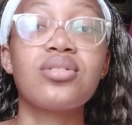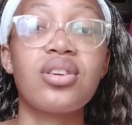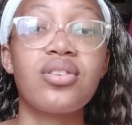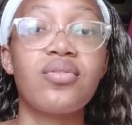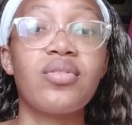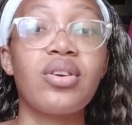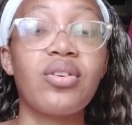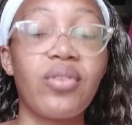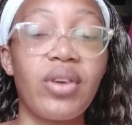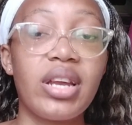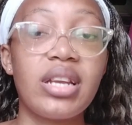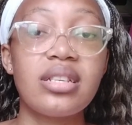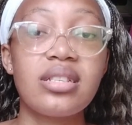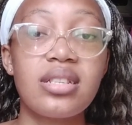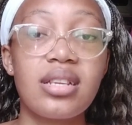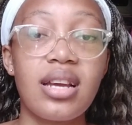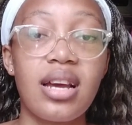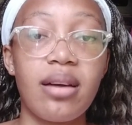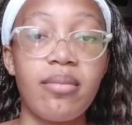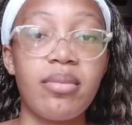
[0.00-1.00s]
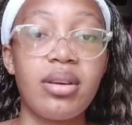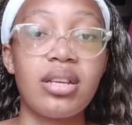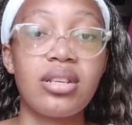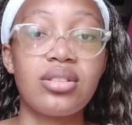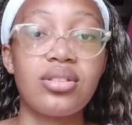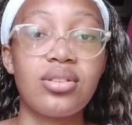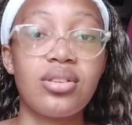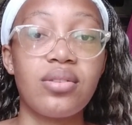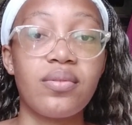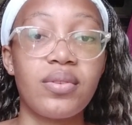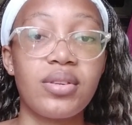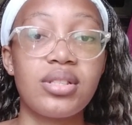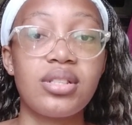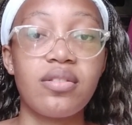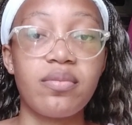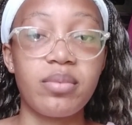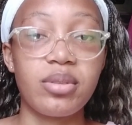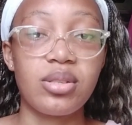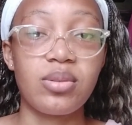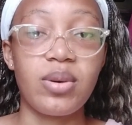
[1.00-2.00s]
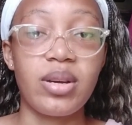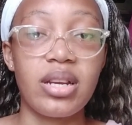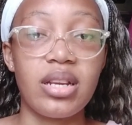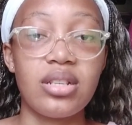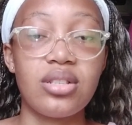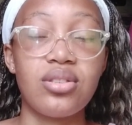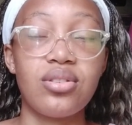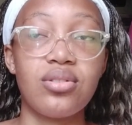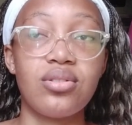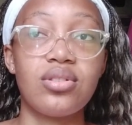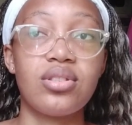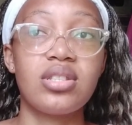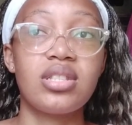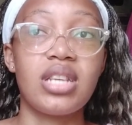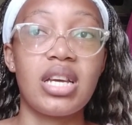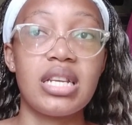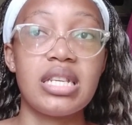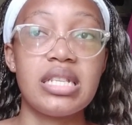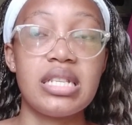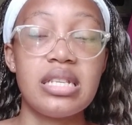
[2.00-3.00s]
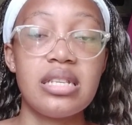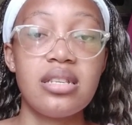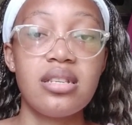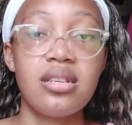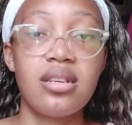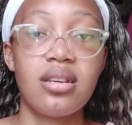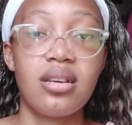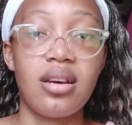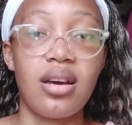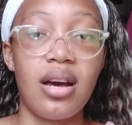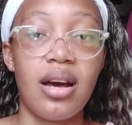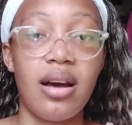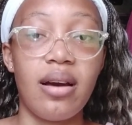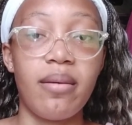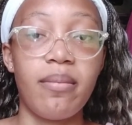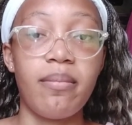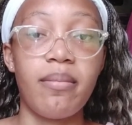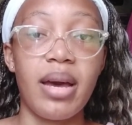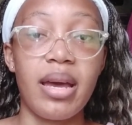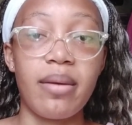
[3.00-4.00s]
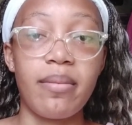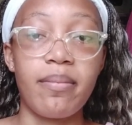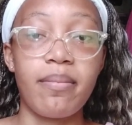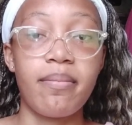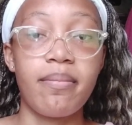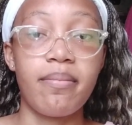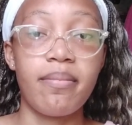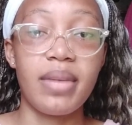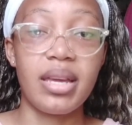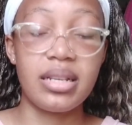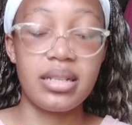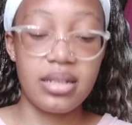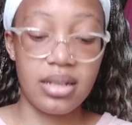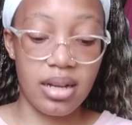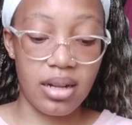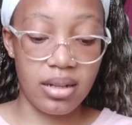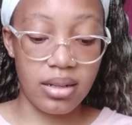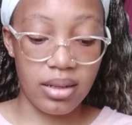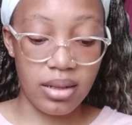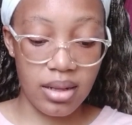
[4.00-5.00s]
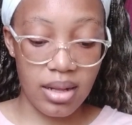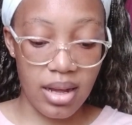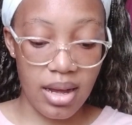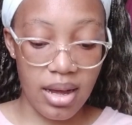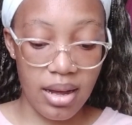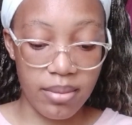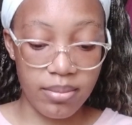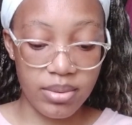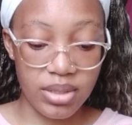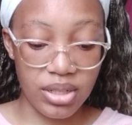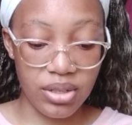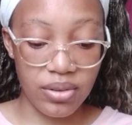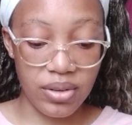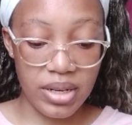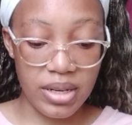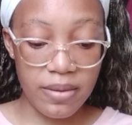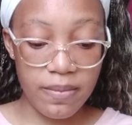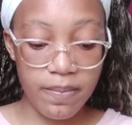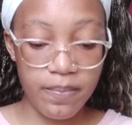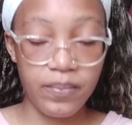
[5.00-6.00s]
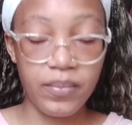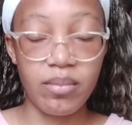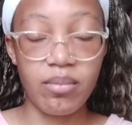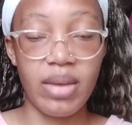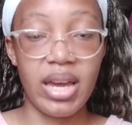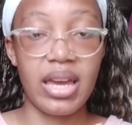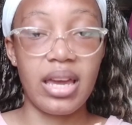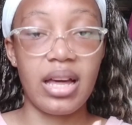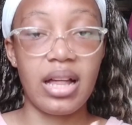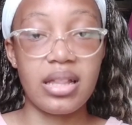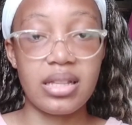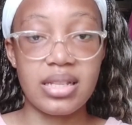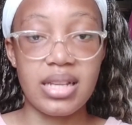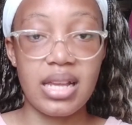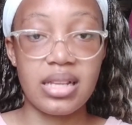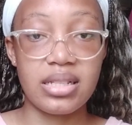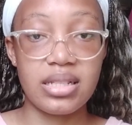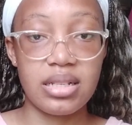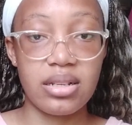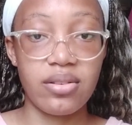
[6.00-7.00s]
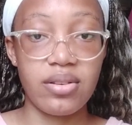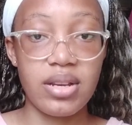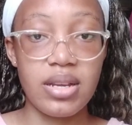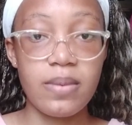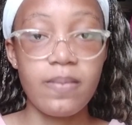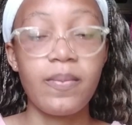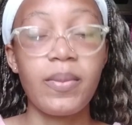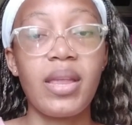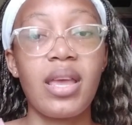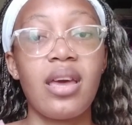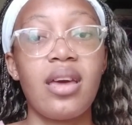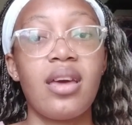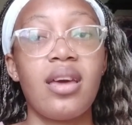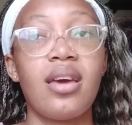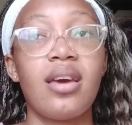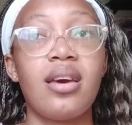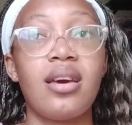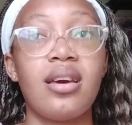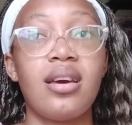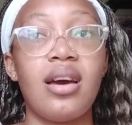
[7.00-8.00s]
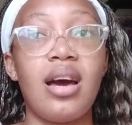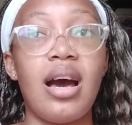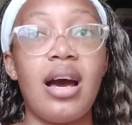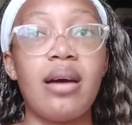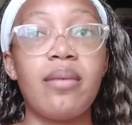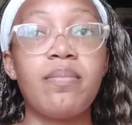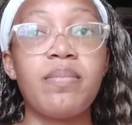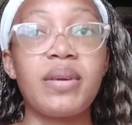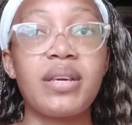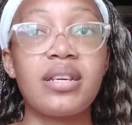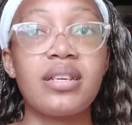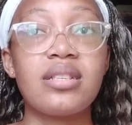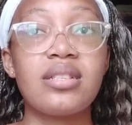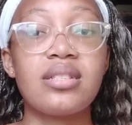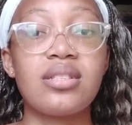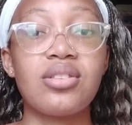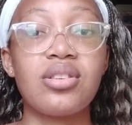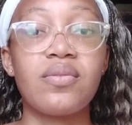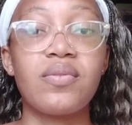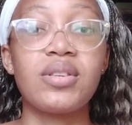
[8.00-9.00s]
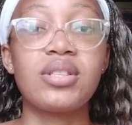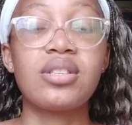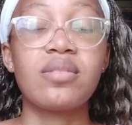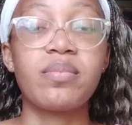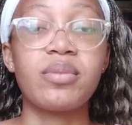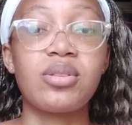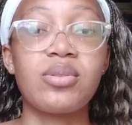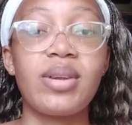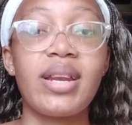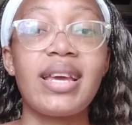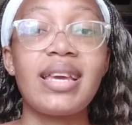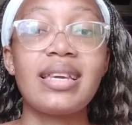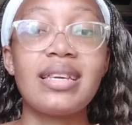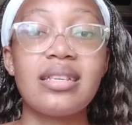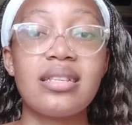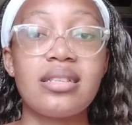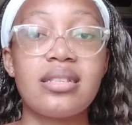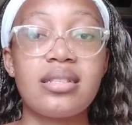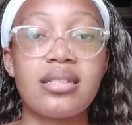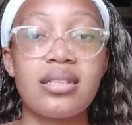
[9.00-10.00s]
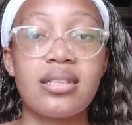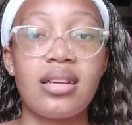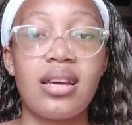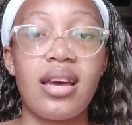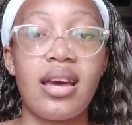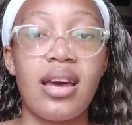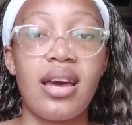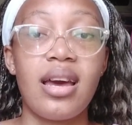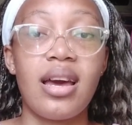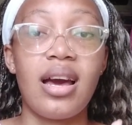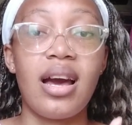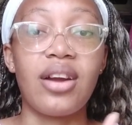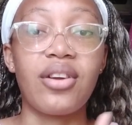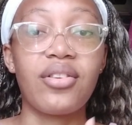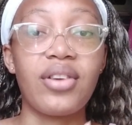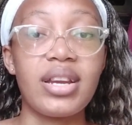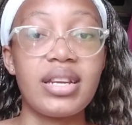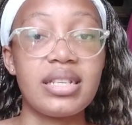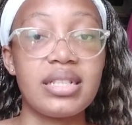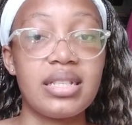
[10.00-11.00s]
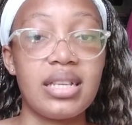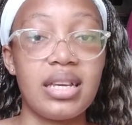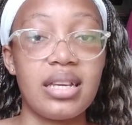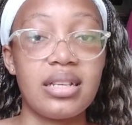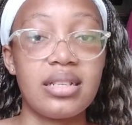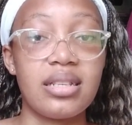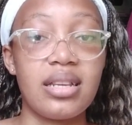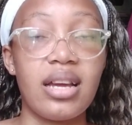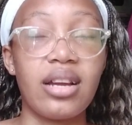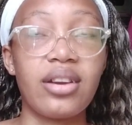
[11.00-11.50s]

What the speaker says: not regret coming to University of Botswana to study my medical degree, my health science degree. Because University of Botswana is accredited